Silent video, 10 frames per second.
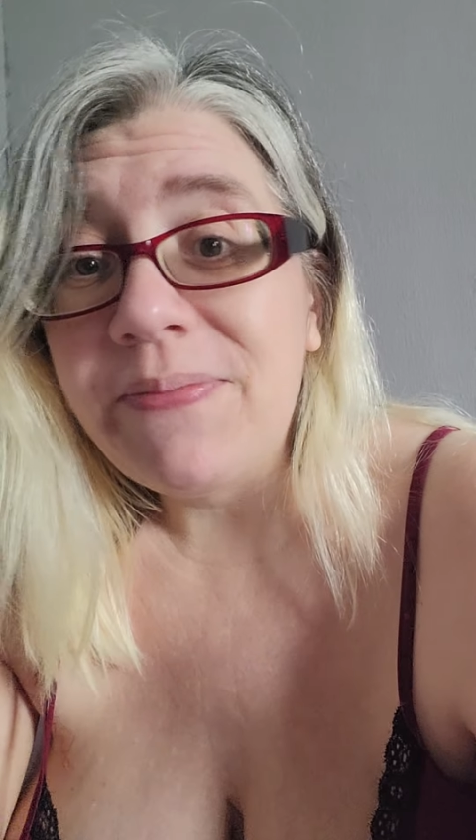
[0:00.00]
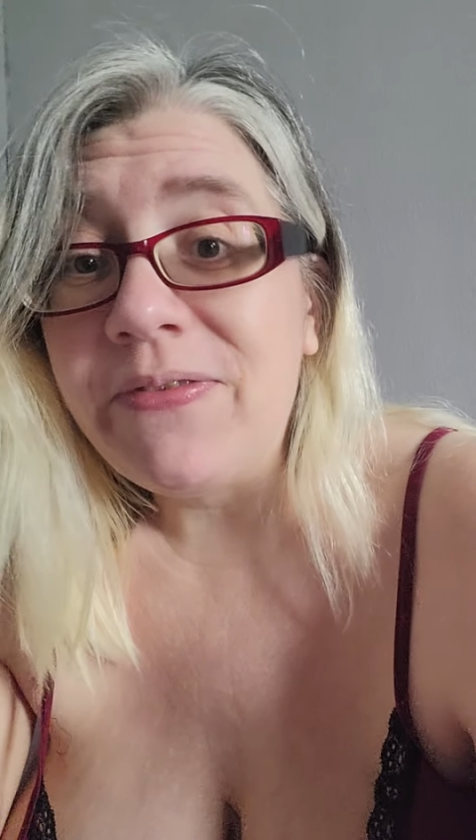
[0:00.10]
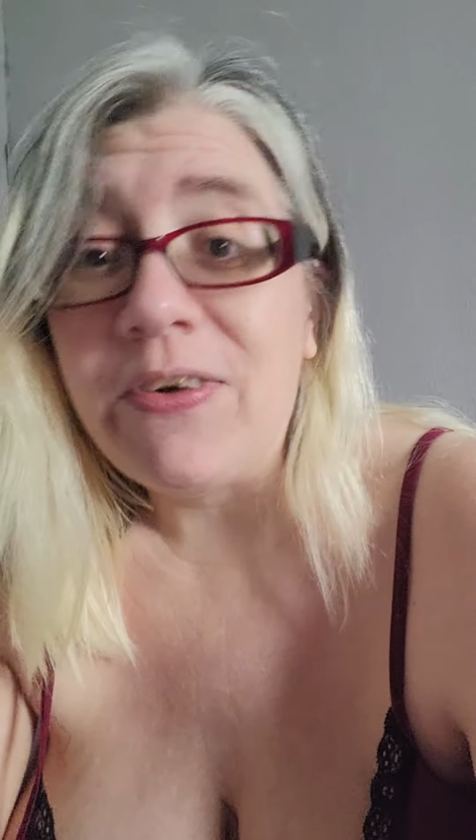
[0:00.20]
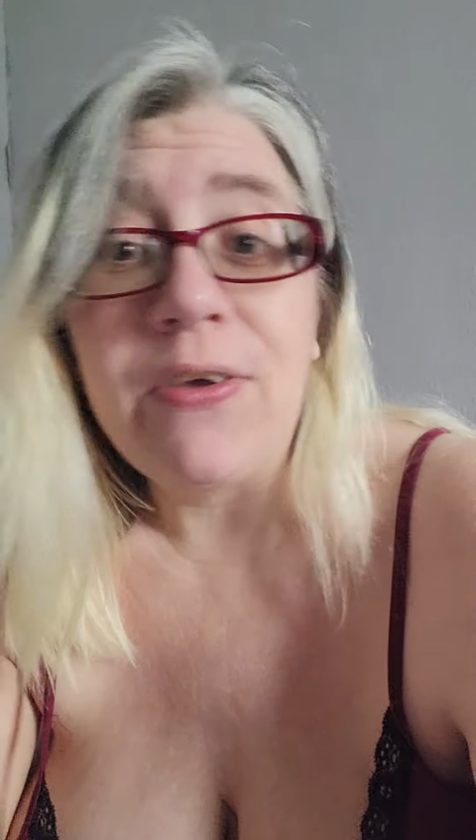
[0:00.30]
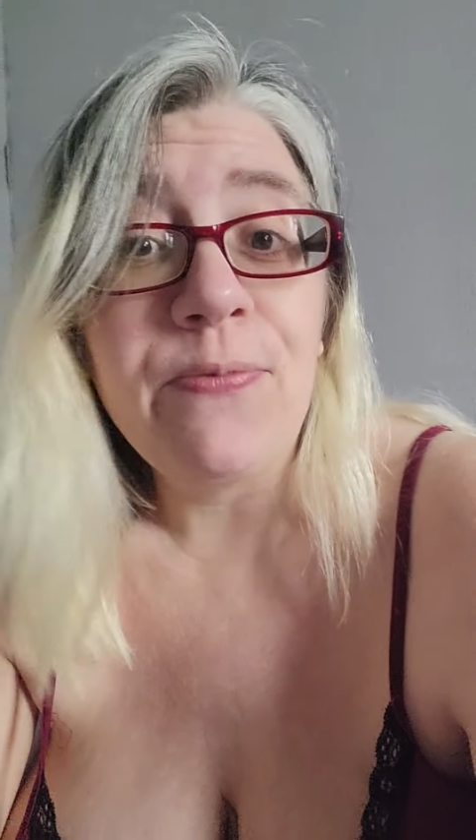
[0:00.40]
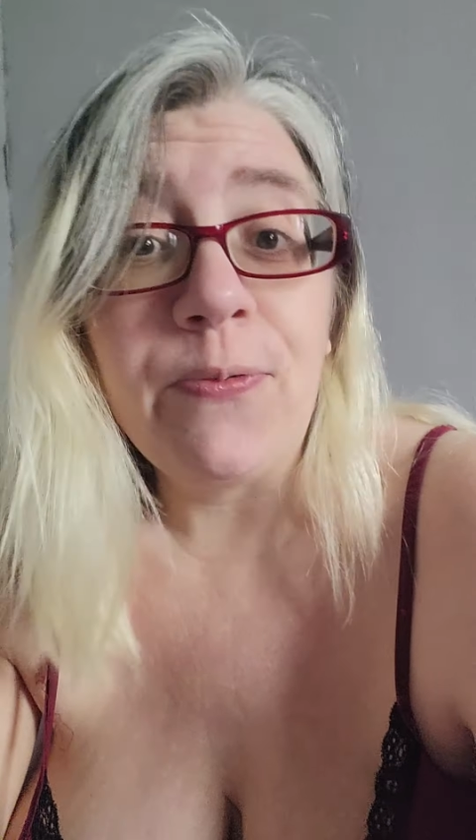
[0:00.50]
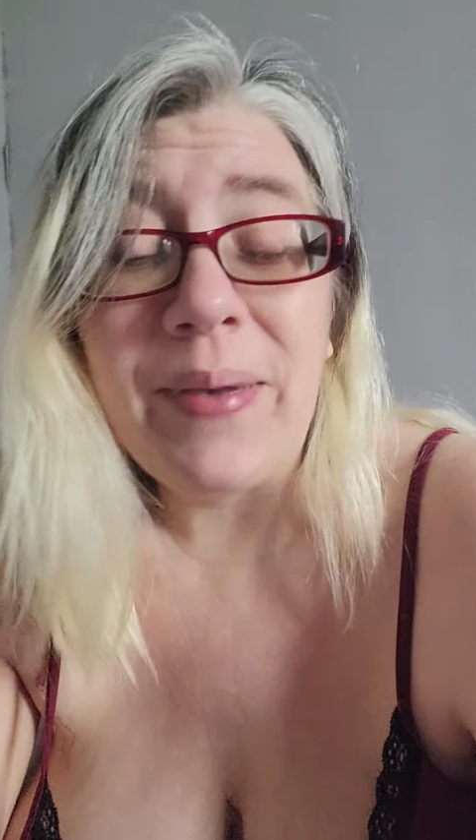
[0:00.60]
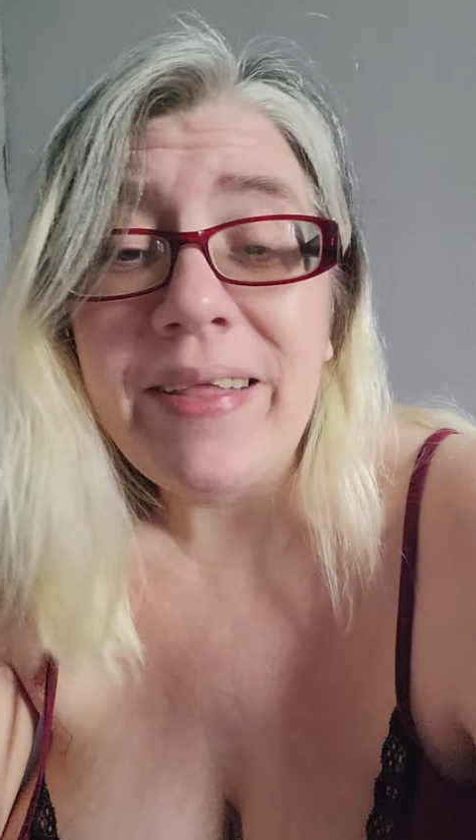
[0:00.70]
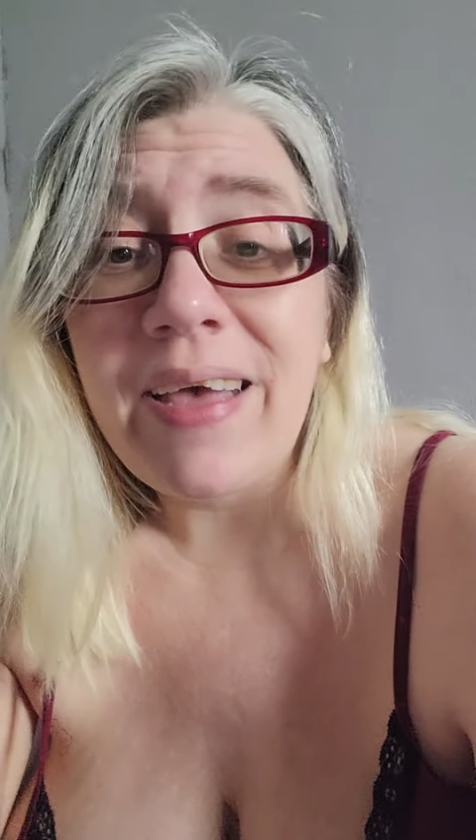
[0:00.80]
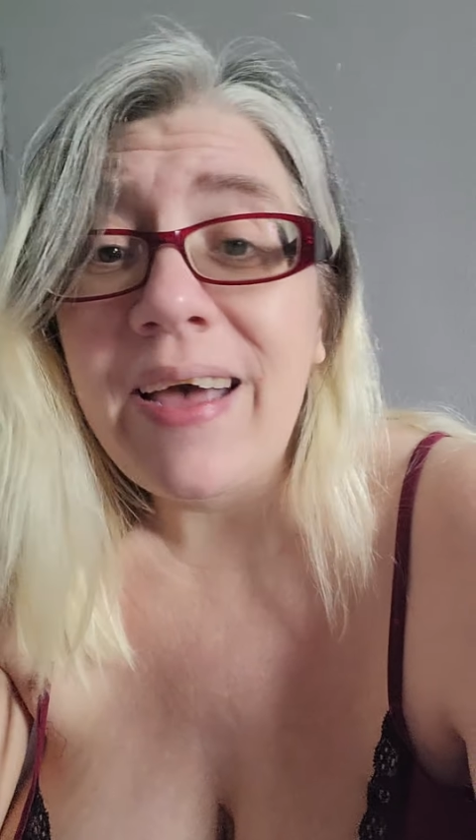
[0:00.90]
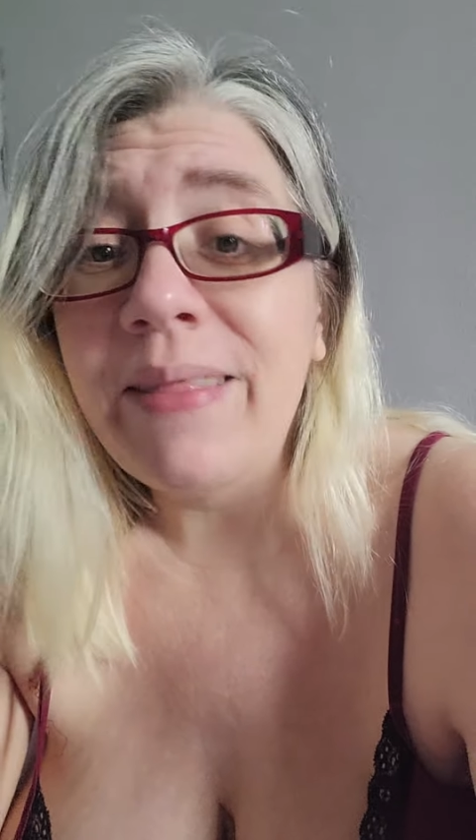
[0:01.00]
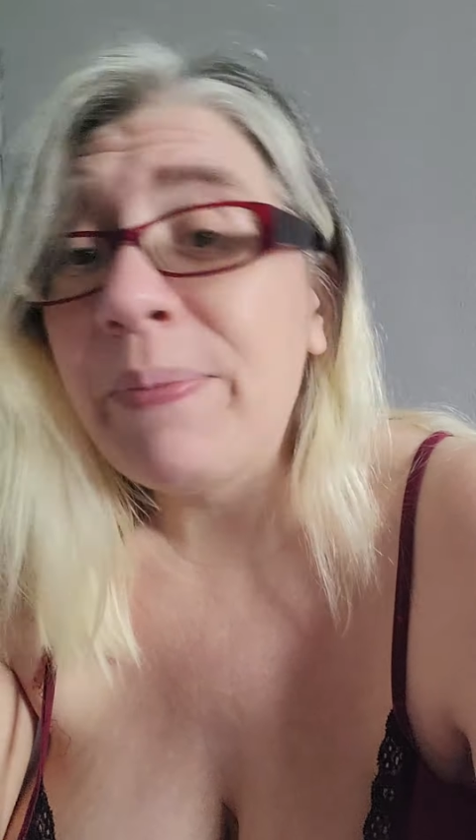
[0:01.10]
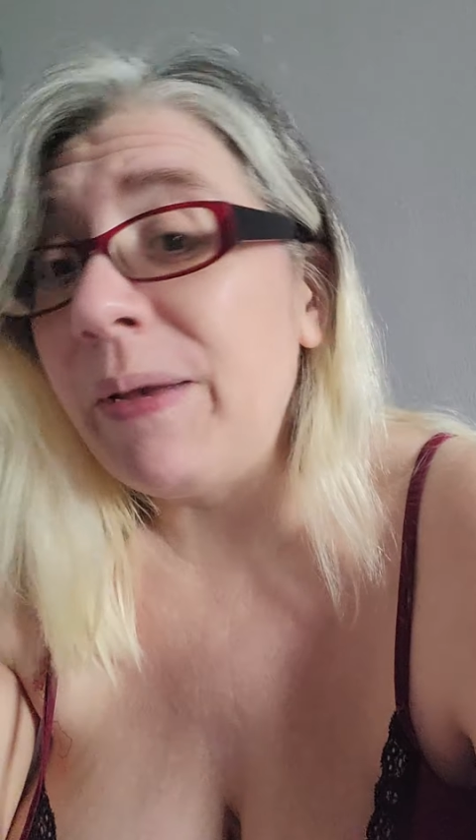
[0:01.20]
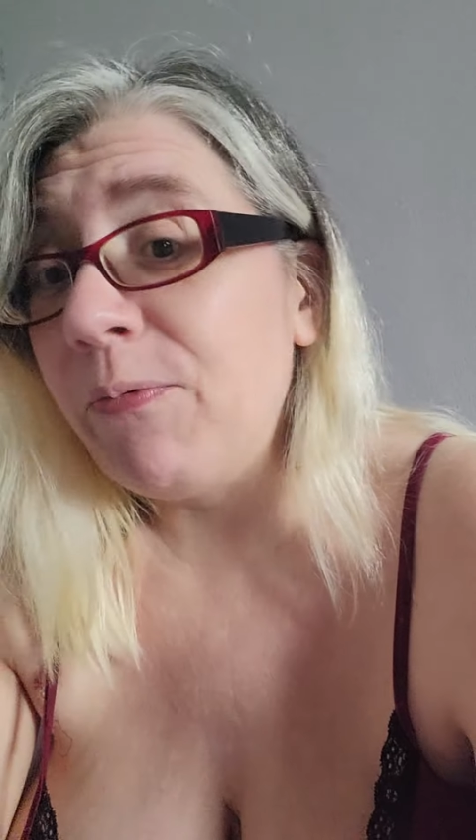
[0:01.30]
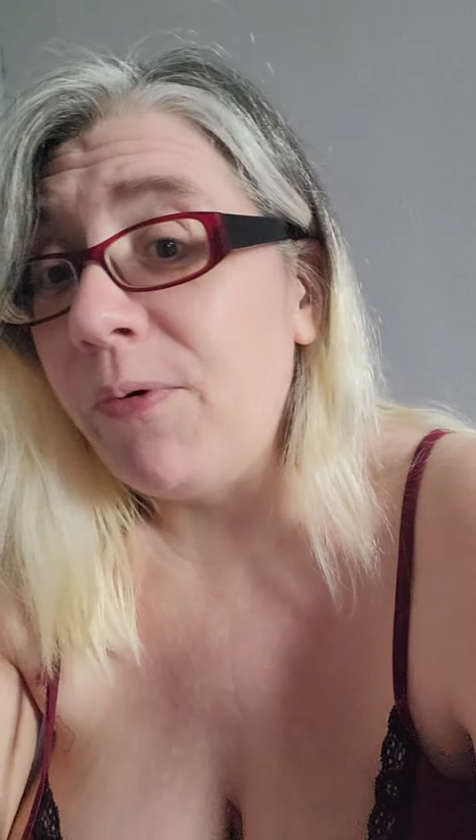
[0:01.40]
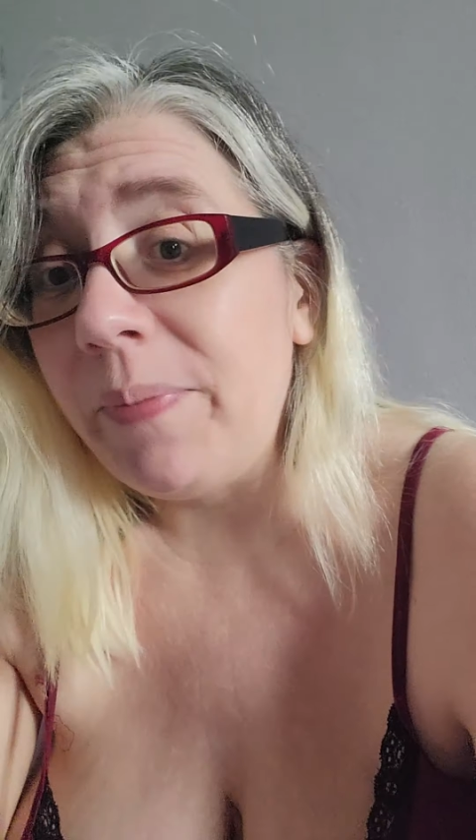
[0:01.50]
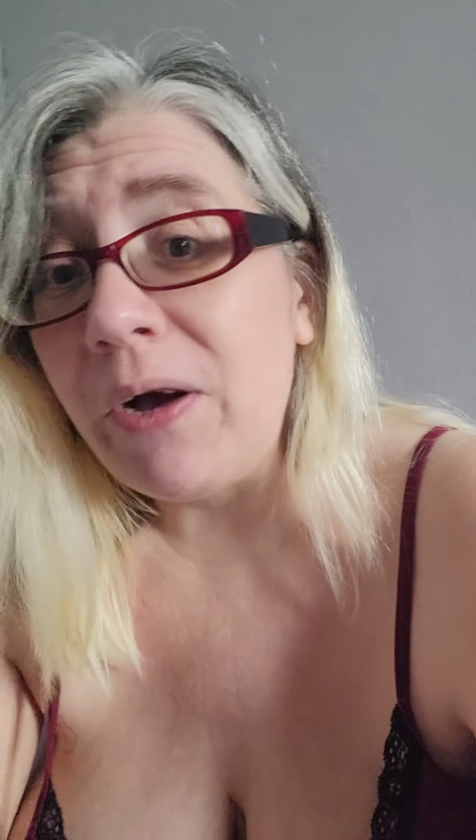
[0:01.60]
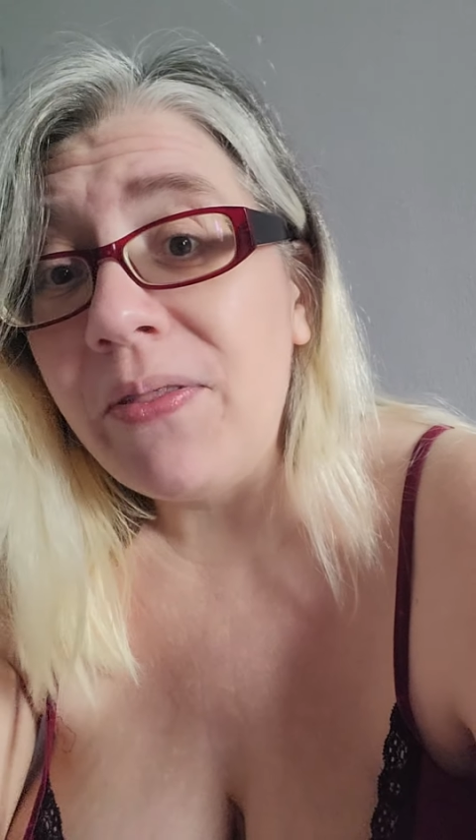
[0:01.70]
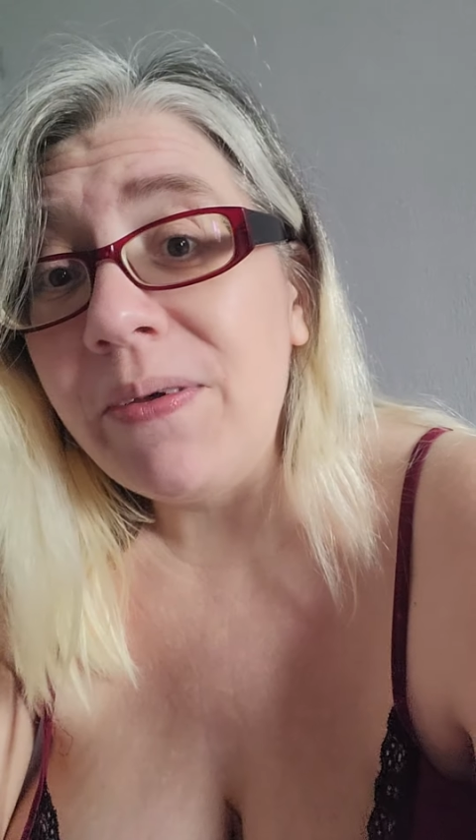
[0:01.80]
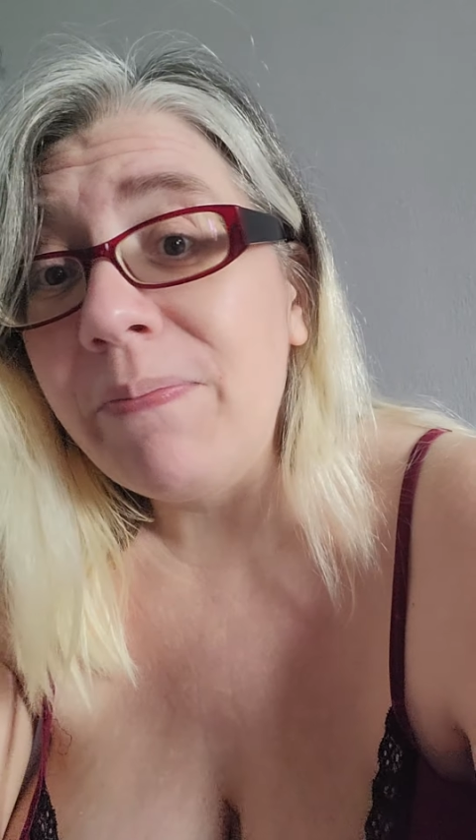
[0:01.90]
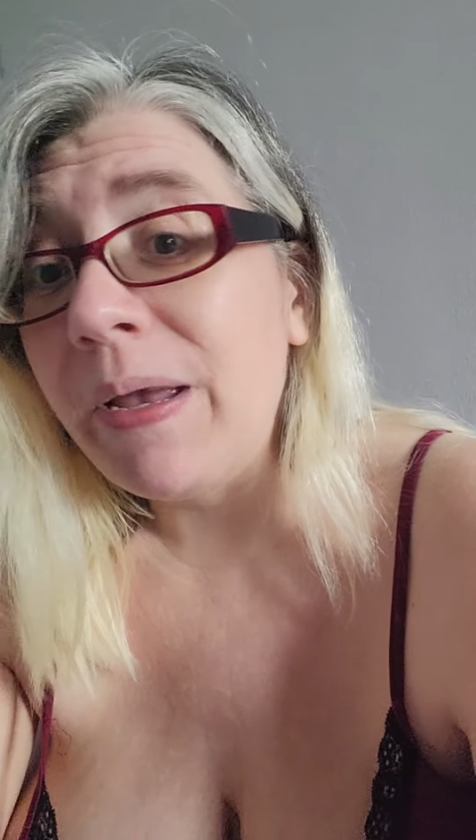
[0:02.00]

The phones will be there, the people will be on them,